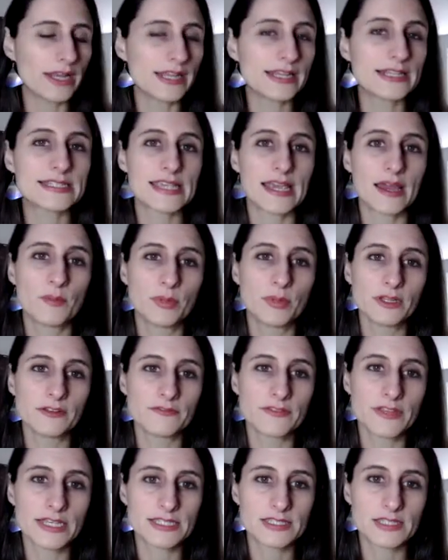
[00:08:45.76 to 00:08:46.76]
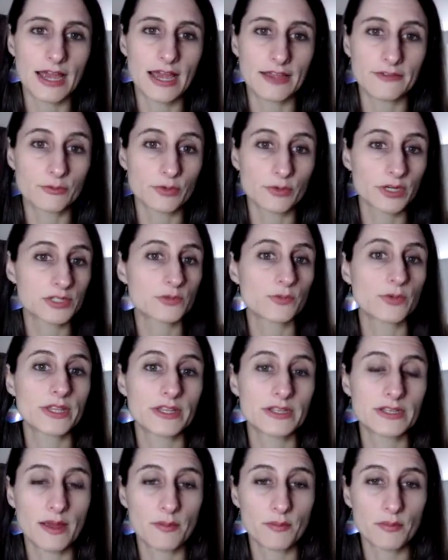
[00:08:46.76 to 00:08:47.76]
One example of this, I've
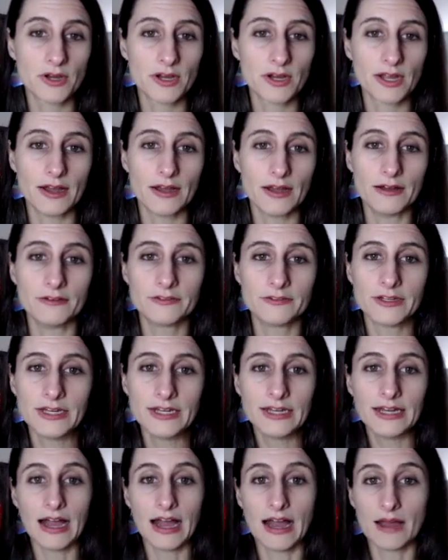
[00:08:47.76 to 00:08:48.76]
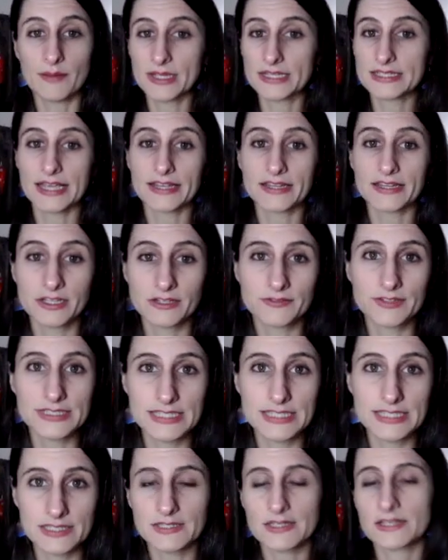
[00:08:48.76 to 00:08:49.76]
worked with a number of
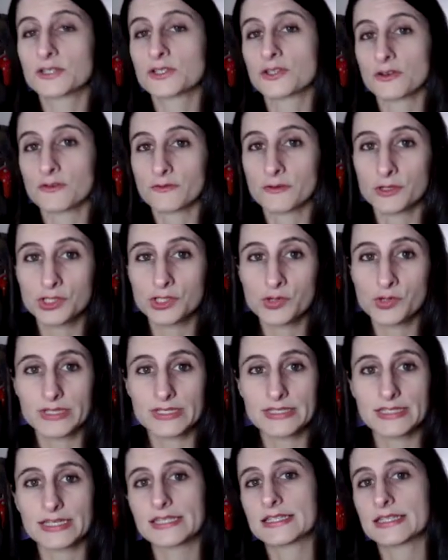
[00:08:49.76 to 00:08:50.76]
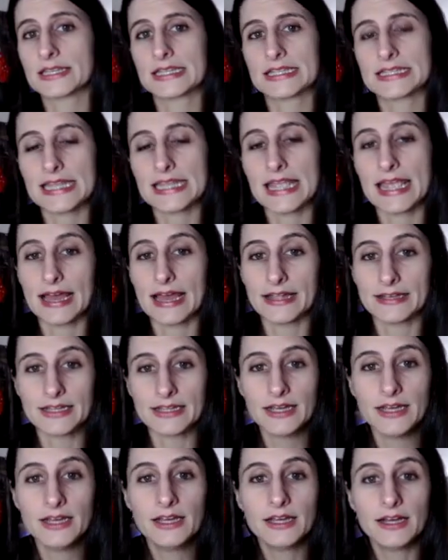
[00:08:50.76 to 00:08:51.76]
executive assistants or virtual assistants,
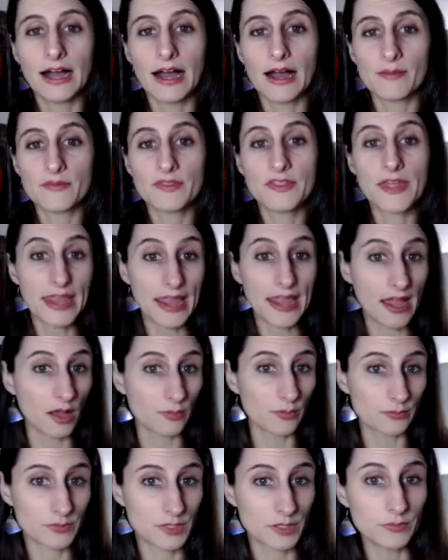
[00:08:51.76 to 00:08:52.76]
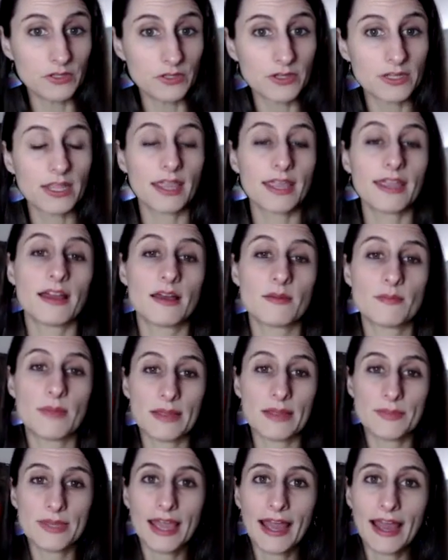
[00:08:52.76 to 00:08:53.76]
and they help communicate
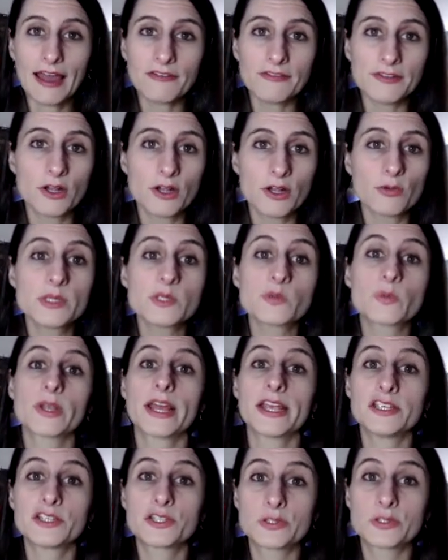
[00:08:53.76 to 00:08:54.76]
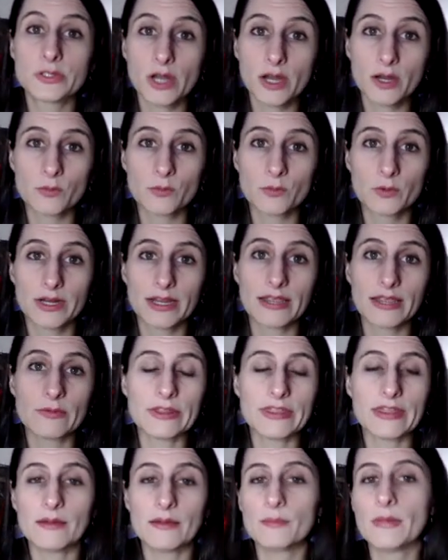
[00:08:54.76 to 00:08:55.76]
on my behalf. And always when I start
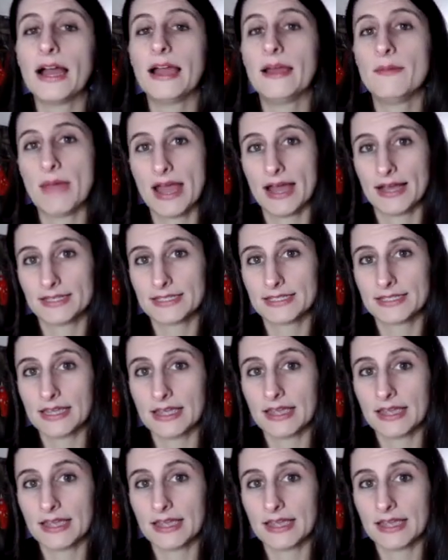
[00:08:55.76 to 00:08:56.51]
working with them, I'm